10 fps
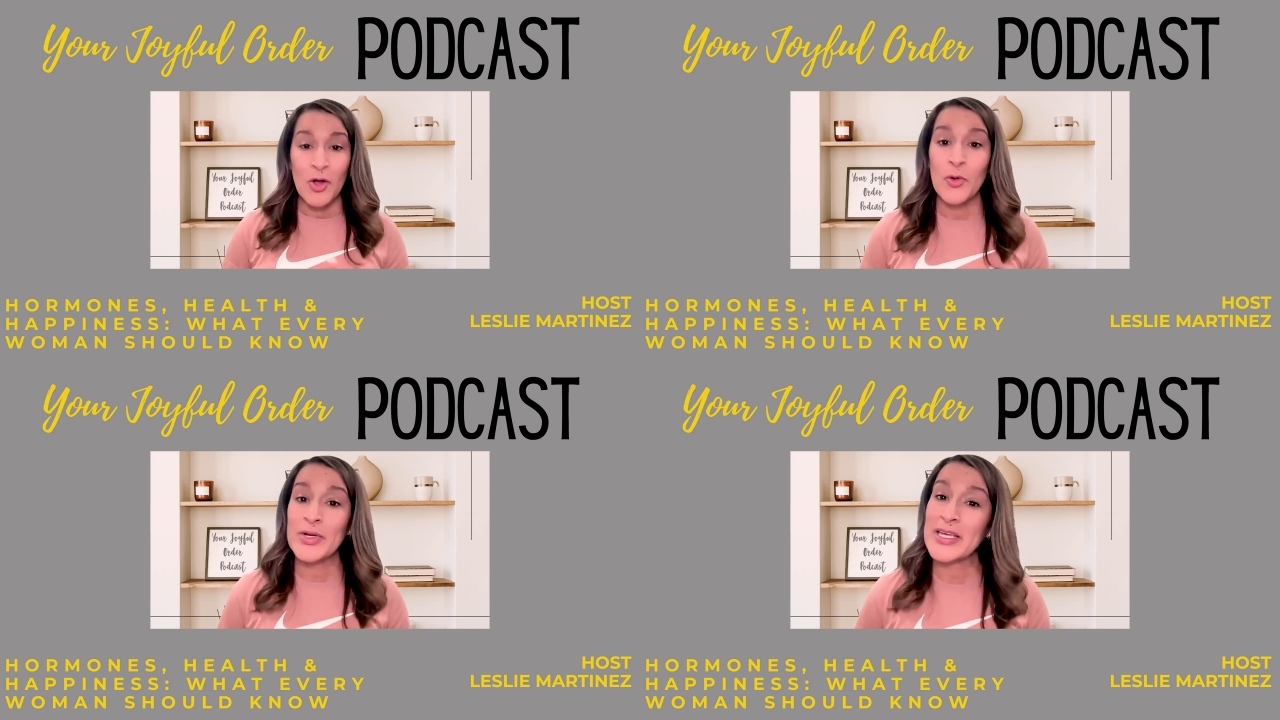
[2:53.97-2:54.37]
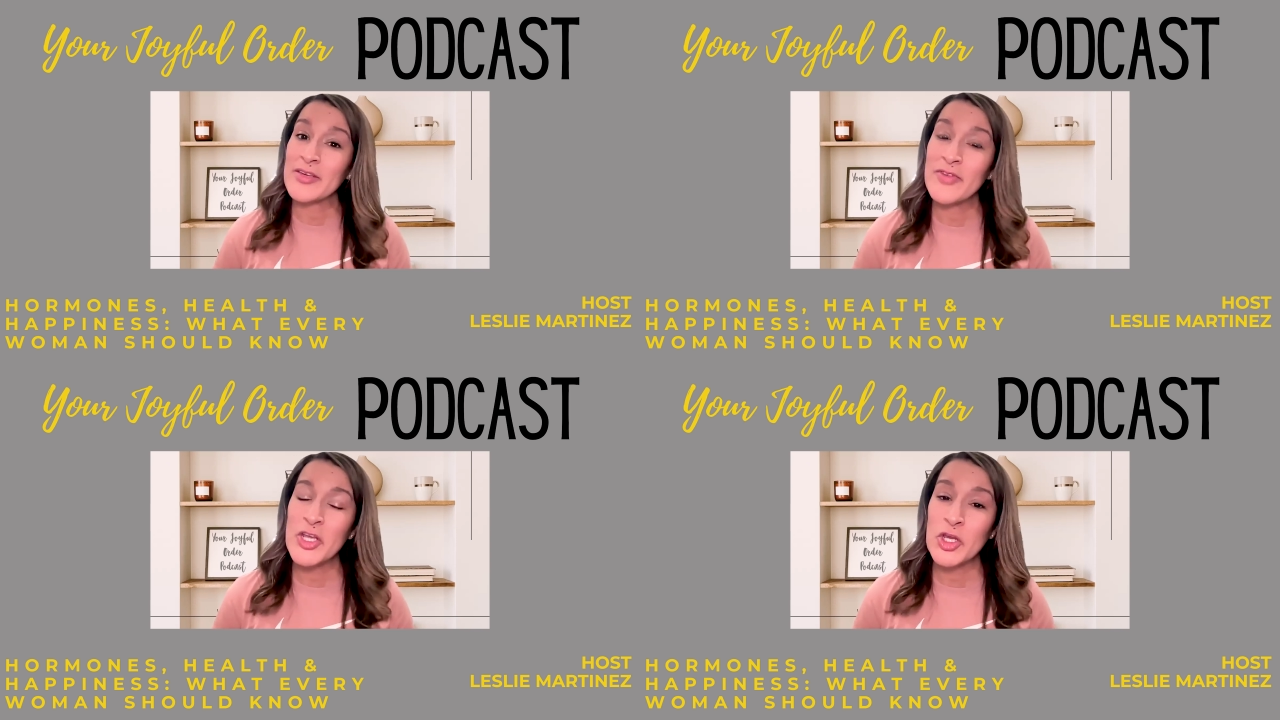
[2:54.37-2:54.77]
or
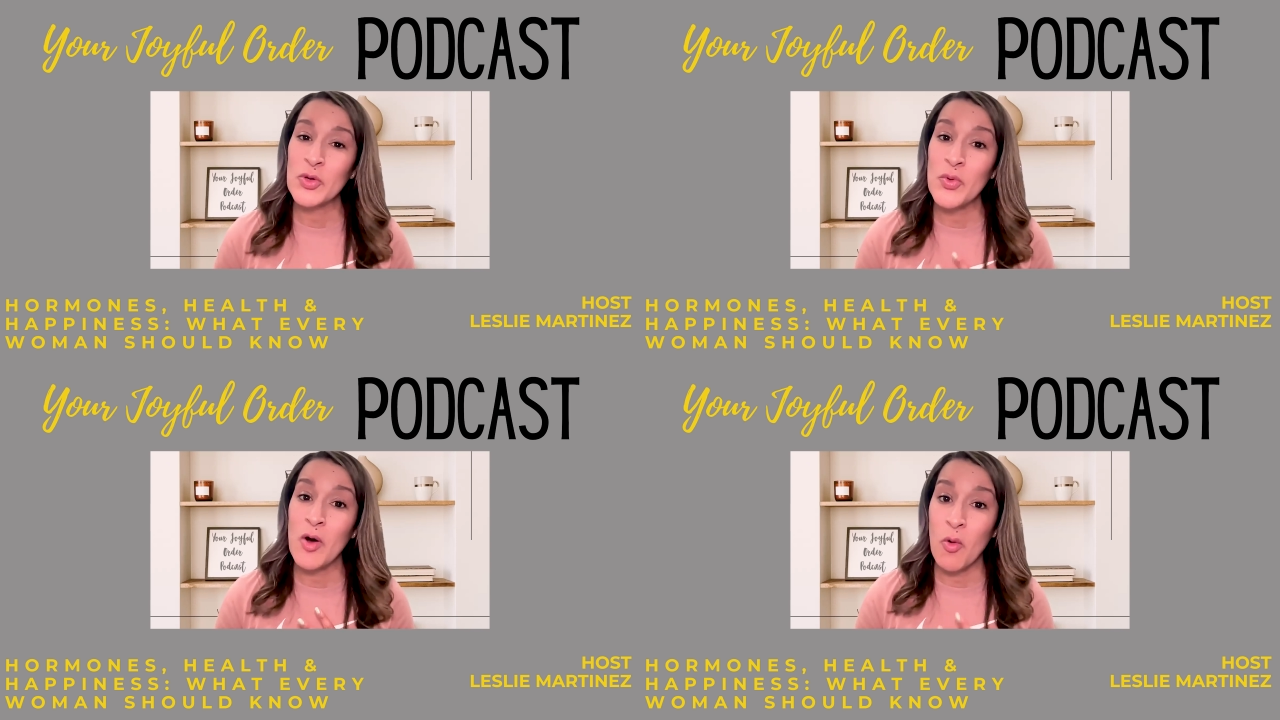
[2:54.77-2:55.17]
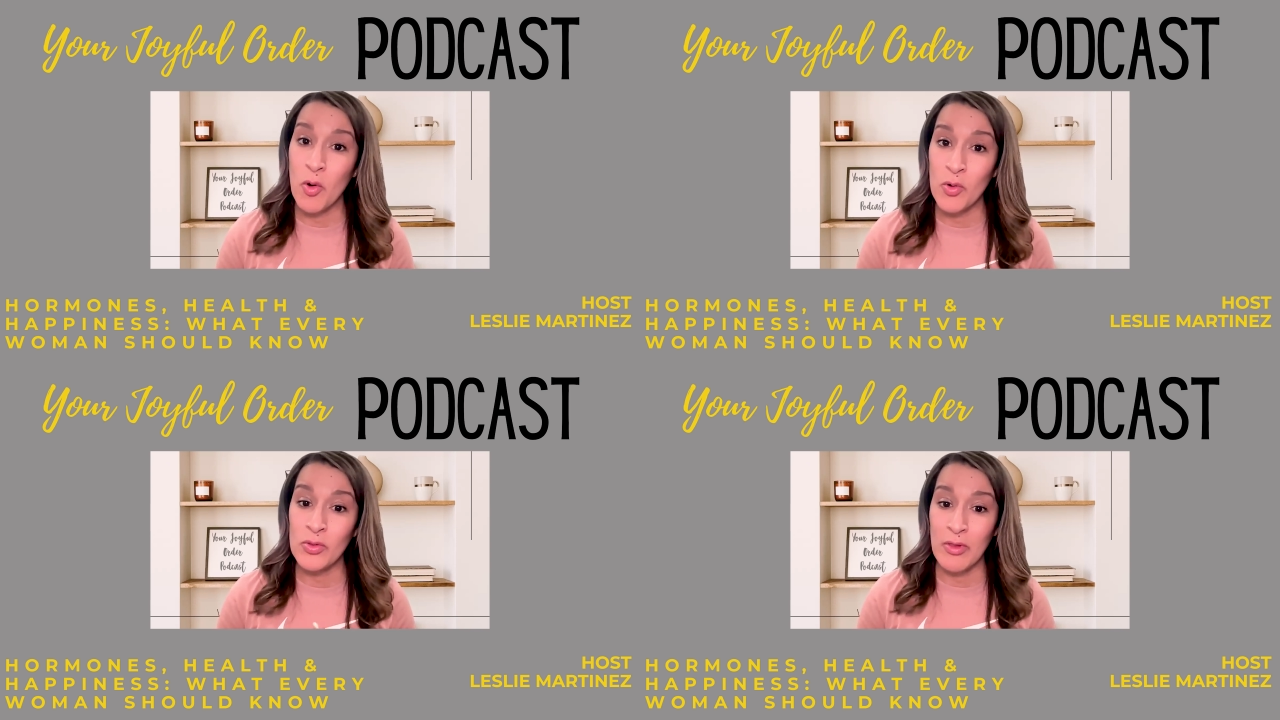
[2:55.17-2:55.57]
even knew a
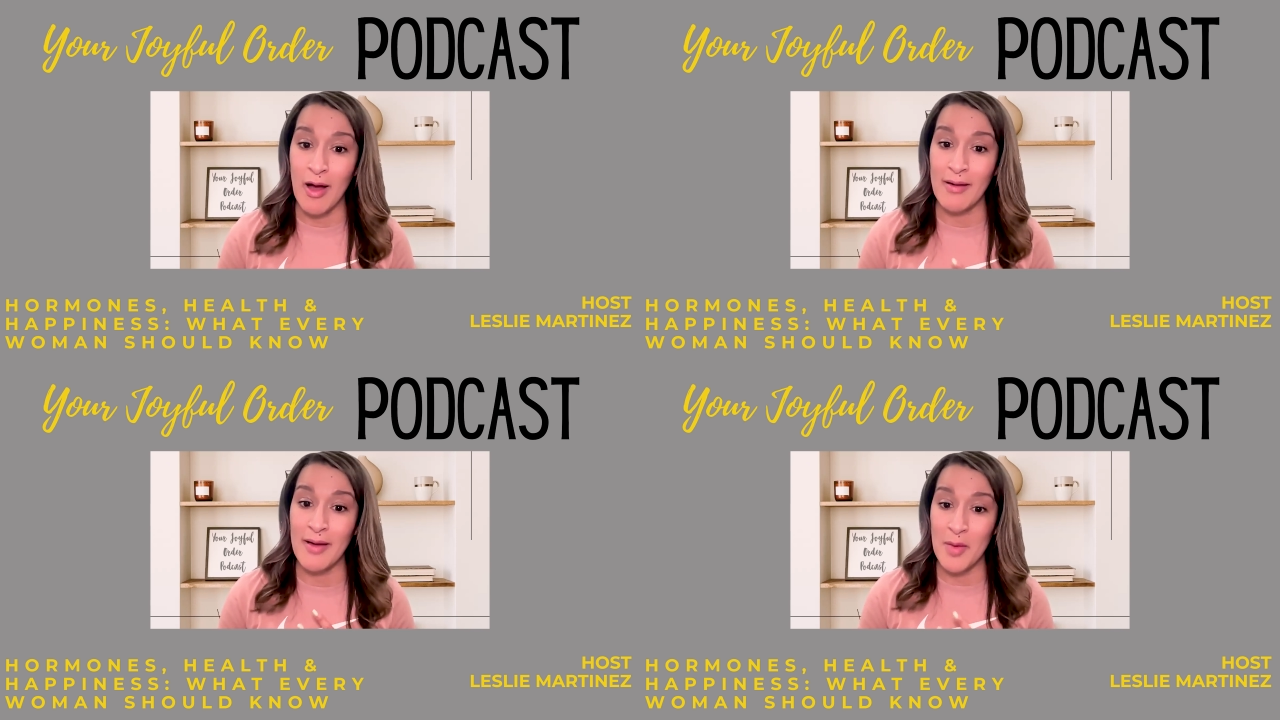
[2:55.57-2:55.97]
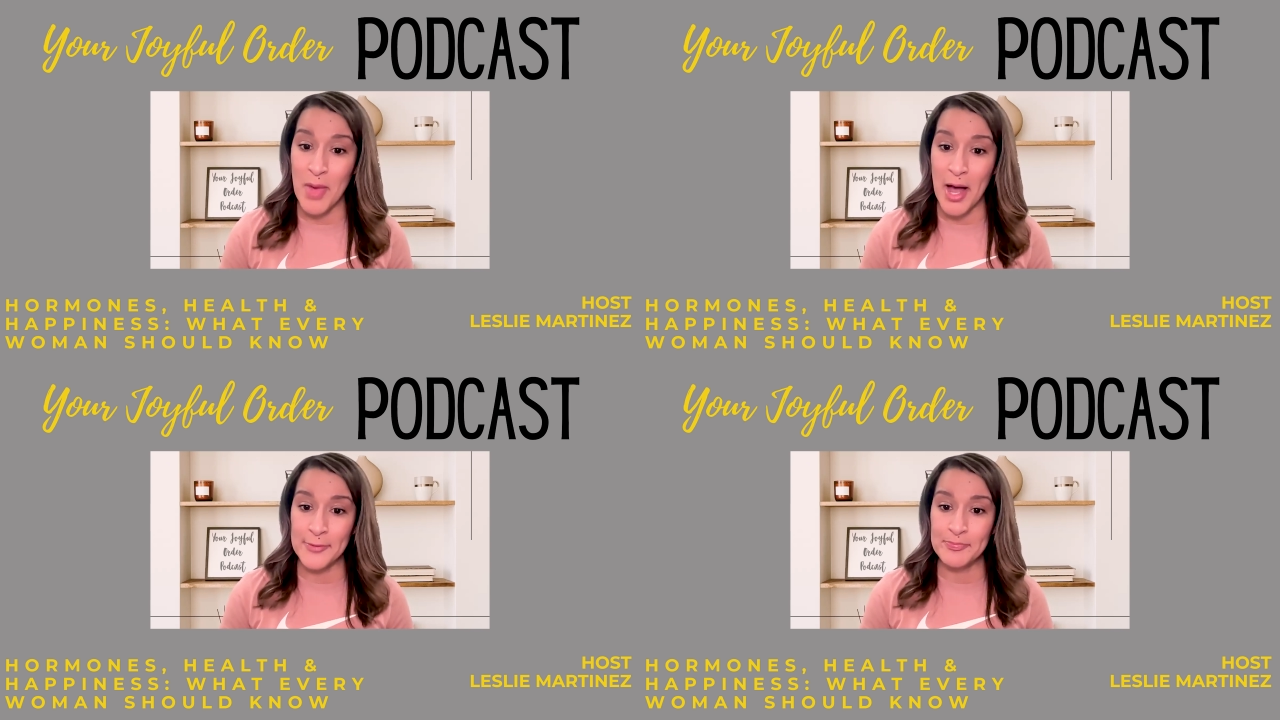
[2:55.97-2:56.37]
whole lot
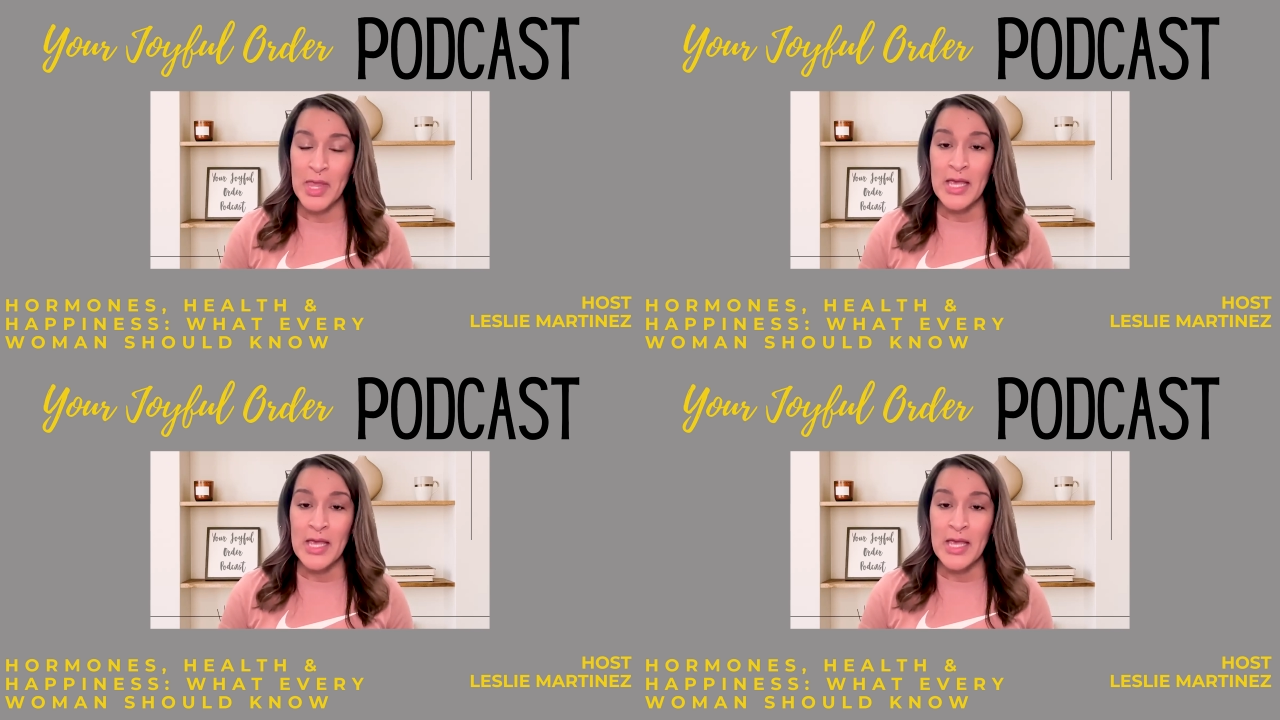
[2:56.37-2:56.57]
about.